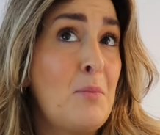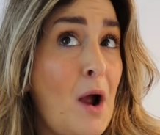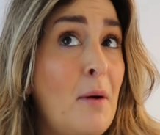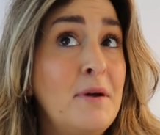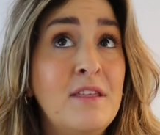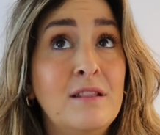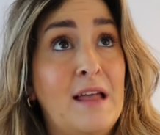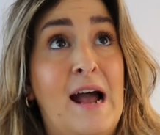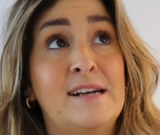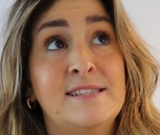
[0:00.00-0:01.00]
probably the
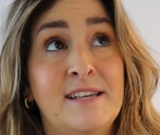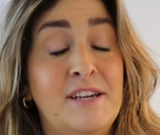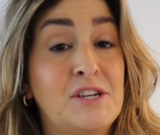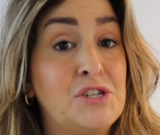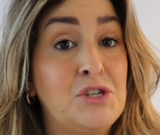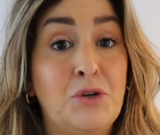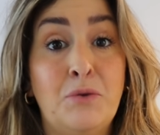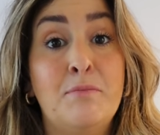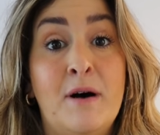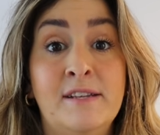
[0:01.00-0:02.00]
last like
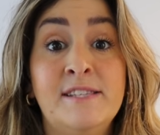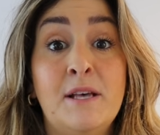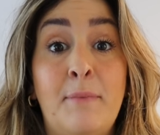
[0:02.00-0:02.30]
two months